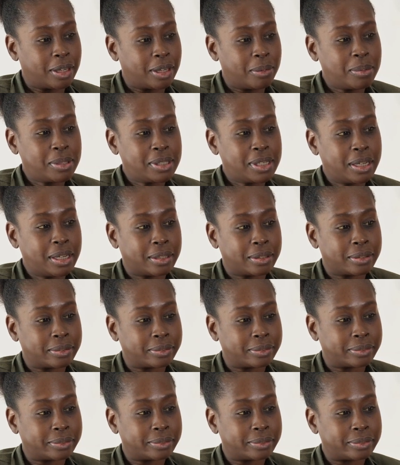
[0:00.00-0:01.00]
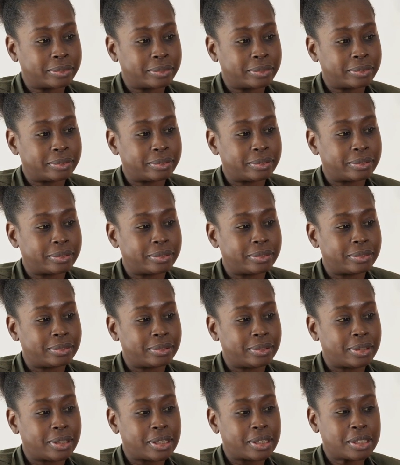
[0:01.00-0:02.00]
it was hell,
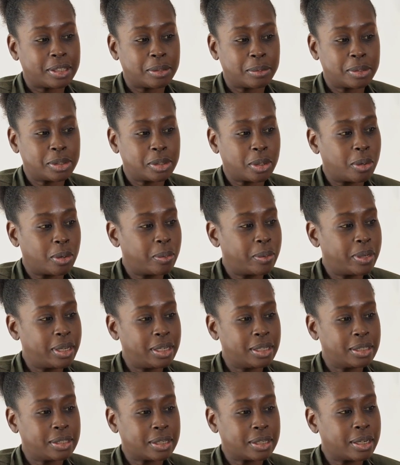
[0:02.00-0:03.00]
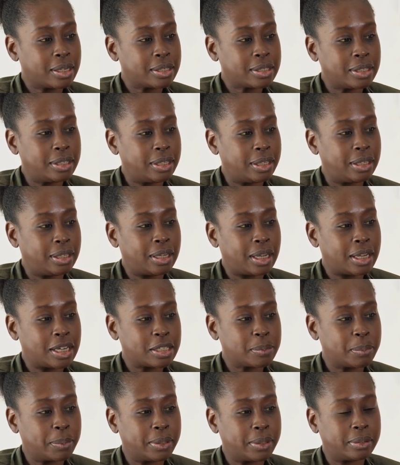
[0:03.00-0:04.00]
because it was always constantly in the
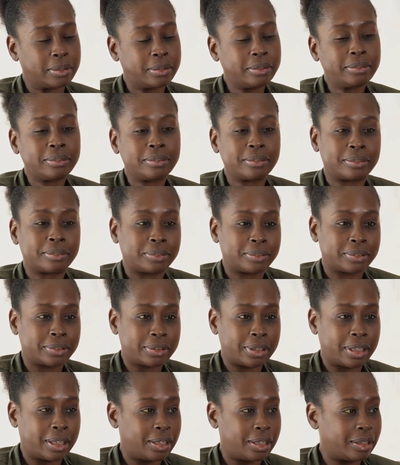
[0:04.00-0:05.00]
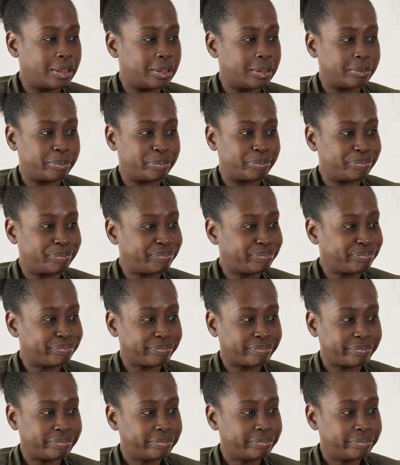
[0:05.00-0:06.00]
hospital, and
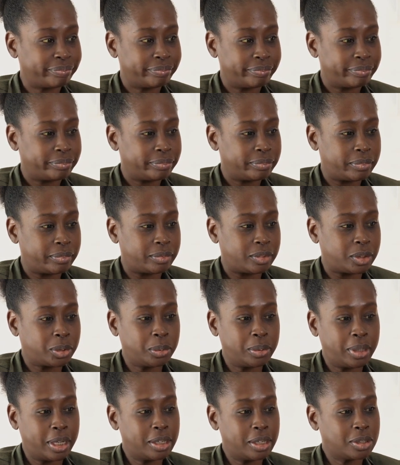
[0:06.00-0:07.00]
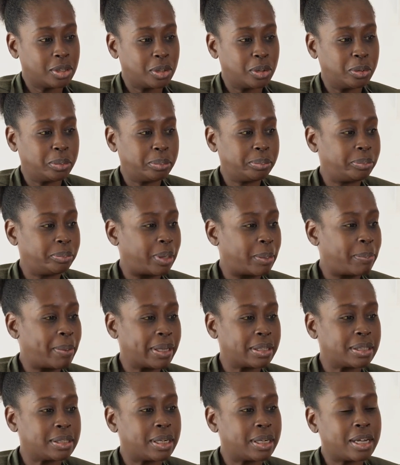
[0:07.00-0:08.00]
2 days home, right
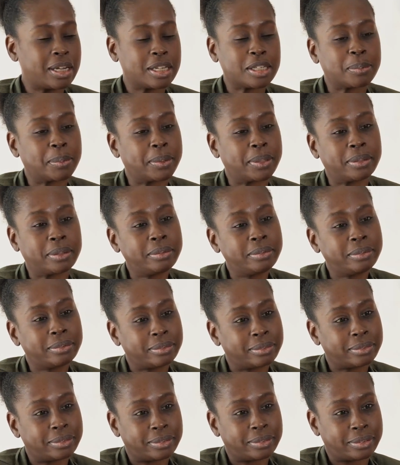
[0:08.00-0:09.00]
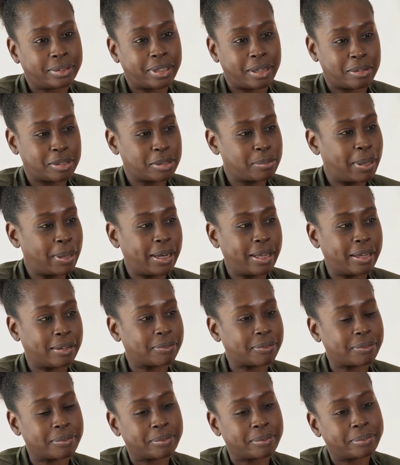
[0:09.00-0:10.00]
back to the hospital. That was my
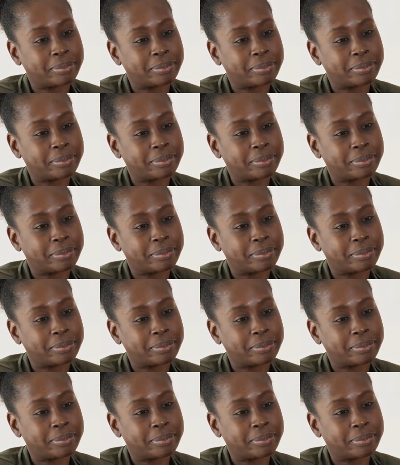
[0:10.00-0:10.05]
life.